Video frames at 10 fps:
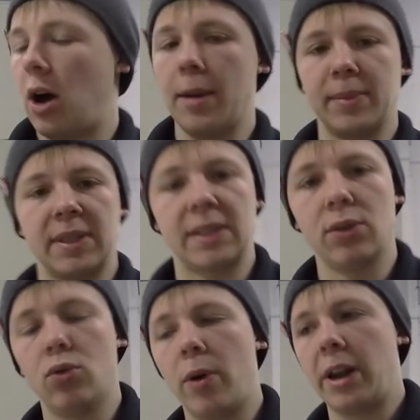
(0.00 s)
I'm
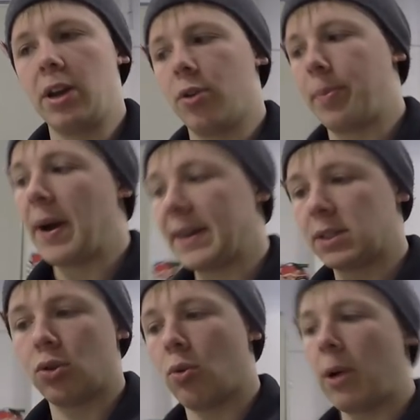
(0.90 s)
still waiting on
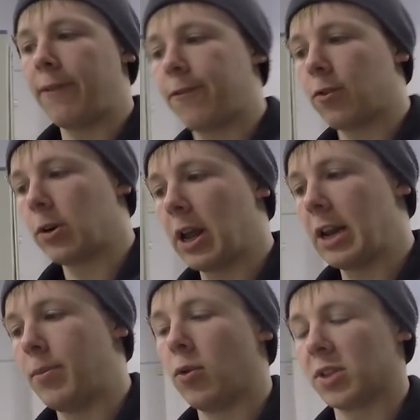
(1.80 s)
parts to arrive for it,
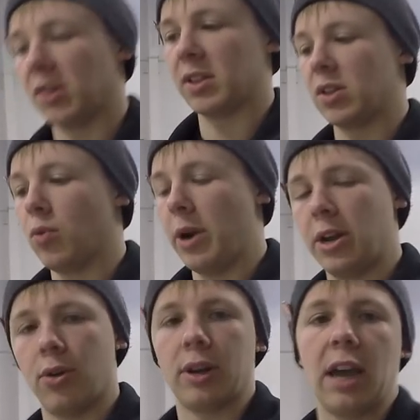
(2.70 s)
and I'm also still
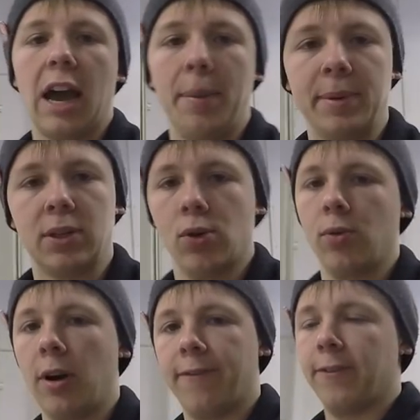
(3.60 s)
waiting on carpet to
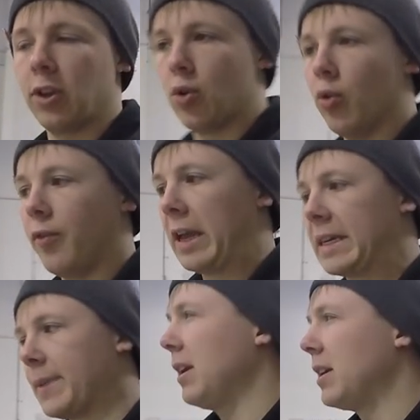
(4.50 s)
arrive for the
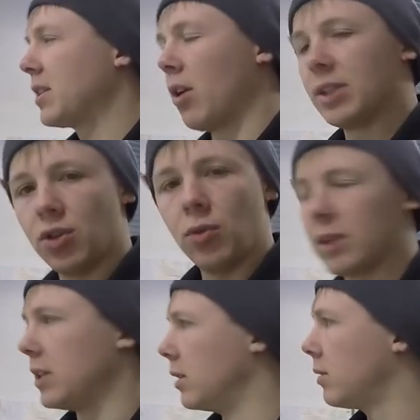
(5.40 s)
Corvette. So I do
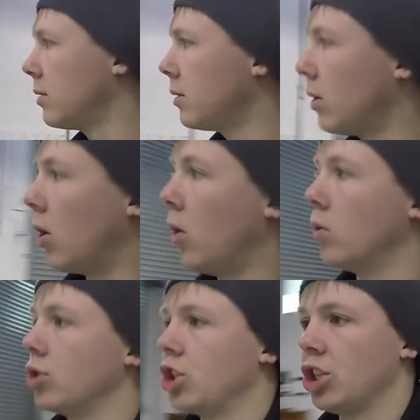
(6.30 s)
want to,
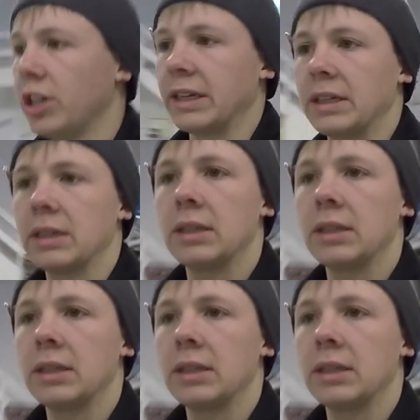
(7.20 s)
oh shit.